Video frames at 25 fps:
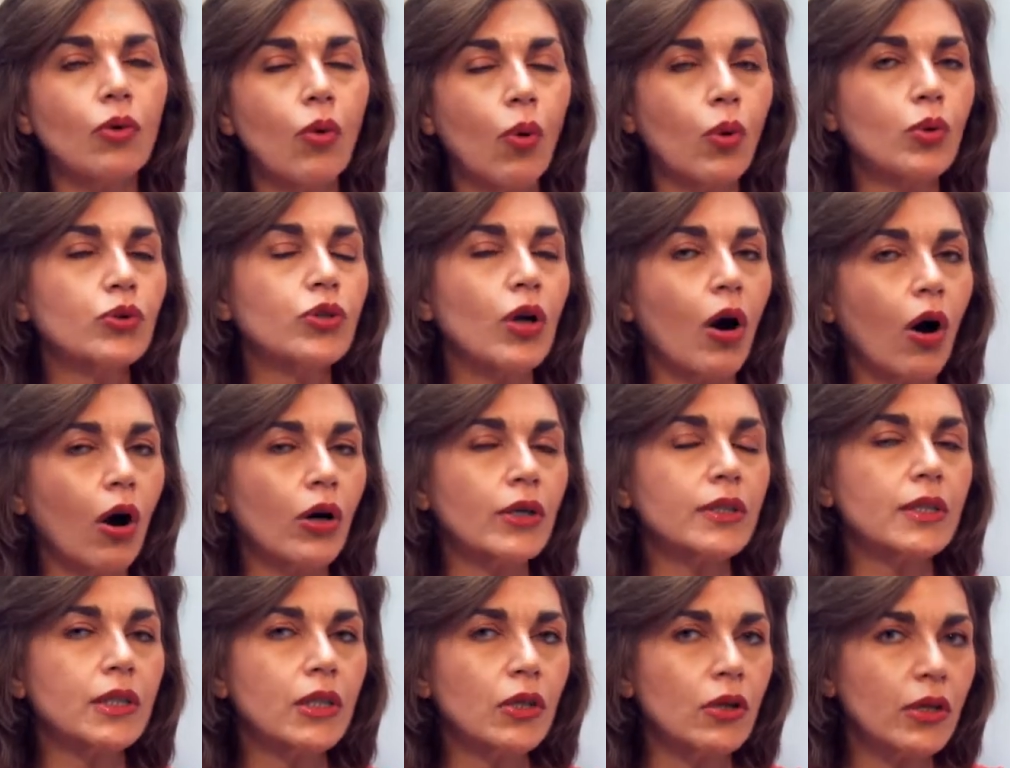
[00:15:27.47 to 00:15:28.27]
called
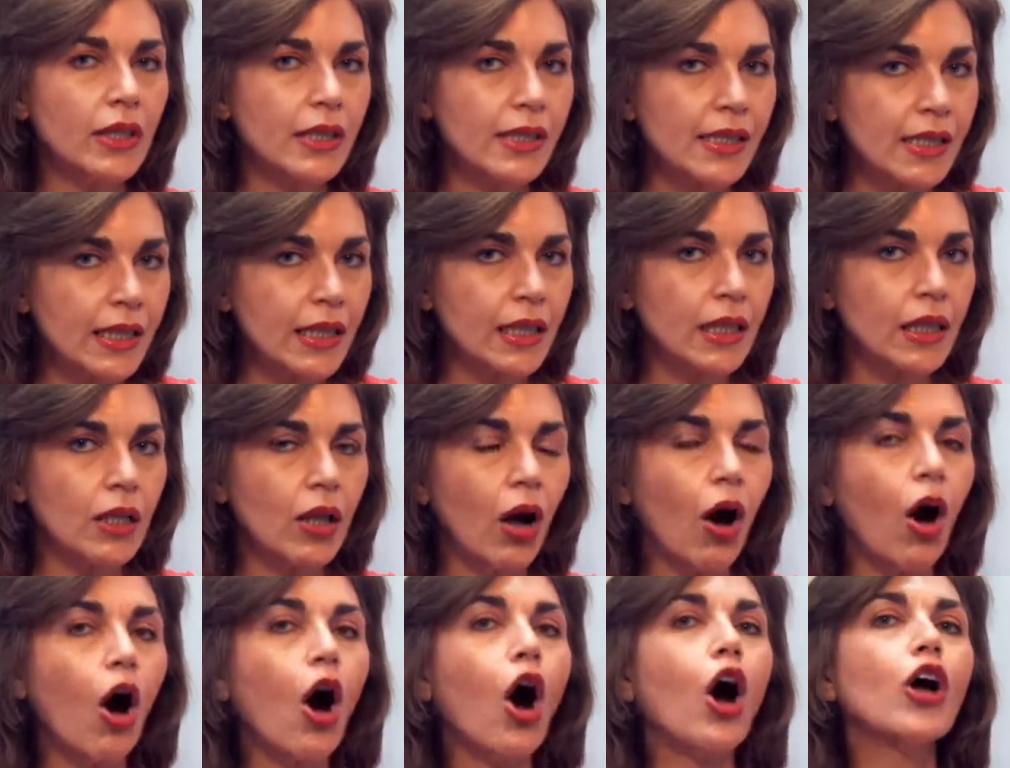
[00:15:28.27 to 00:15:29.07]
Arthritis
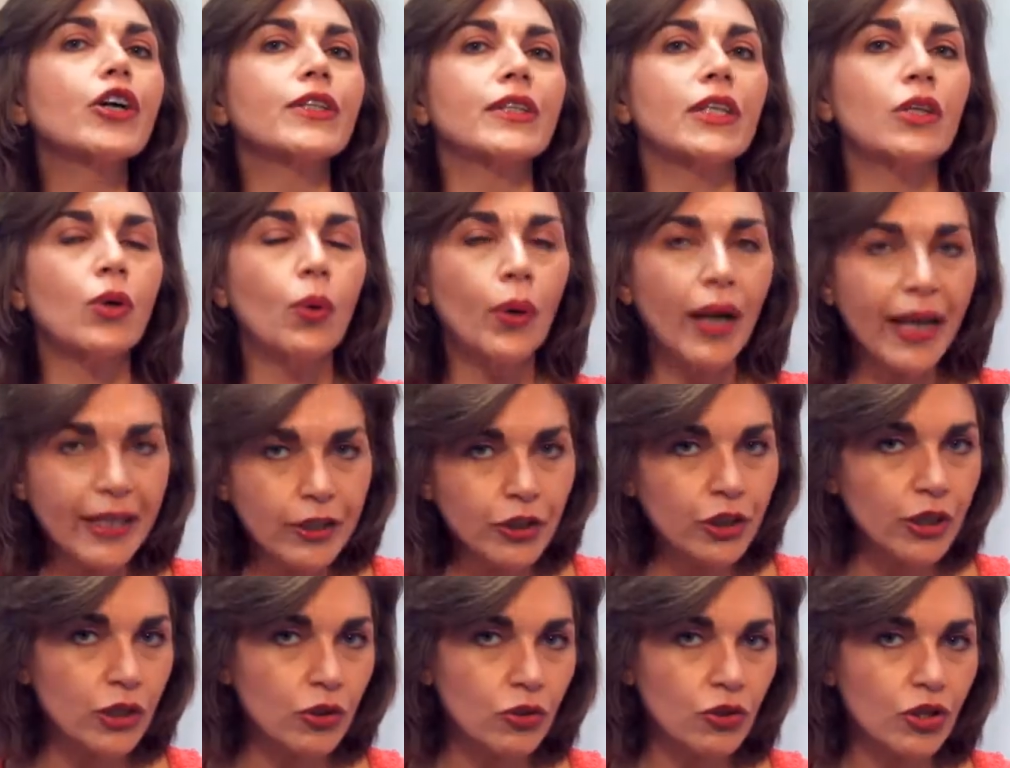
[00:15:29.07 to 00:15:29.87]

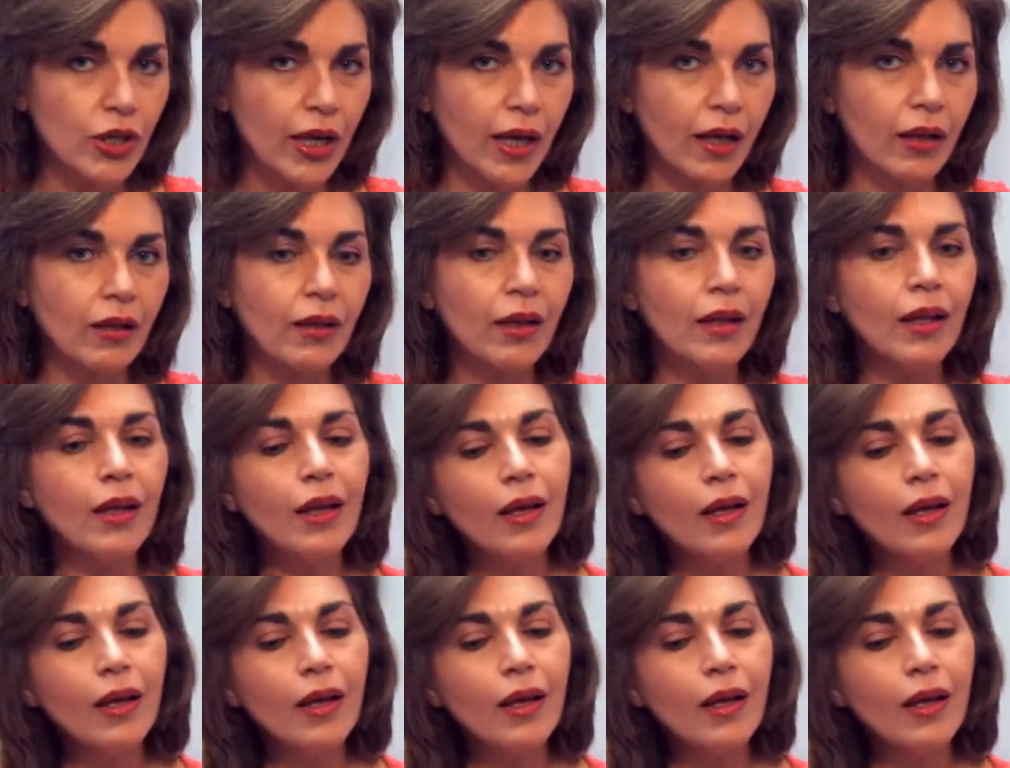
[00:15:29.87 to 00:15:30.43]
articulation gel,